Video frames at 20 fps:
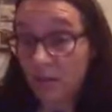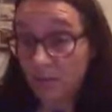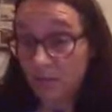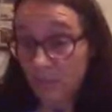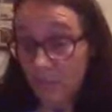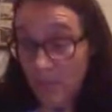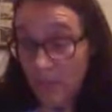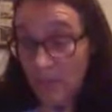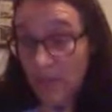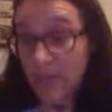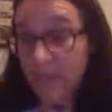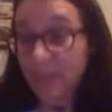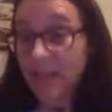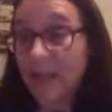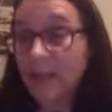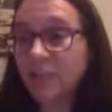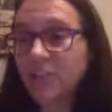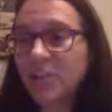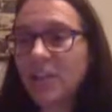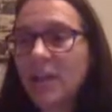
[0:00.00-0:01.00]
in these
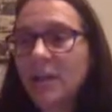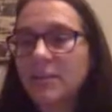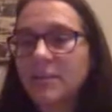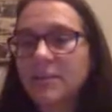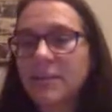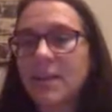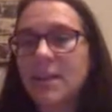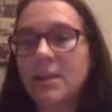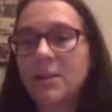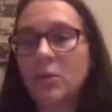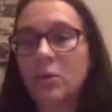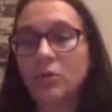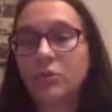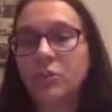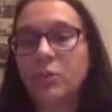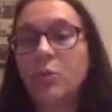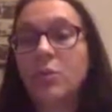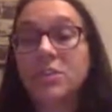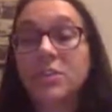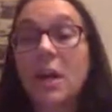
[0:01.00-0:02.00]
hashtags, and
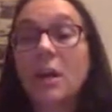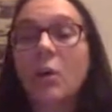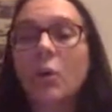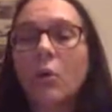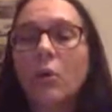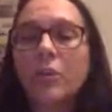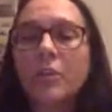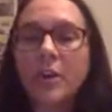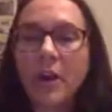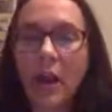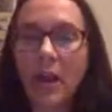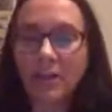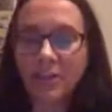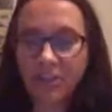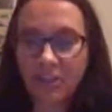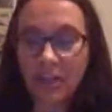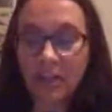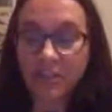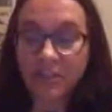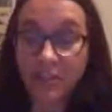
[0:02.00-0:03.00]
also what are all the
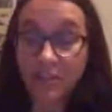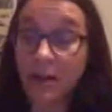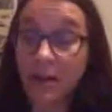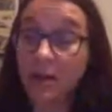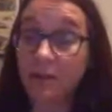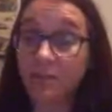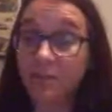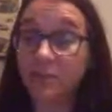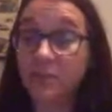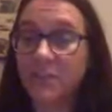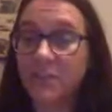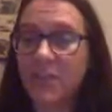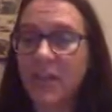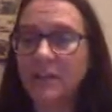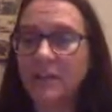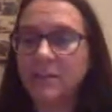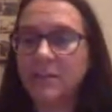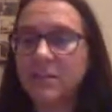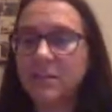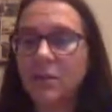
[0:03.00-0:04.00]
hashtags that are associated.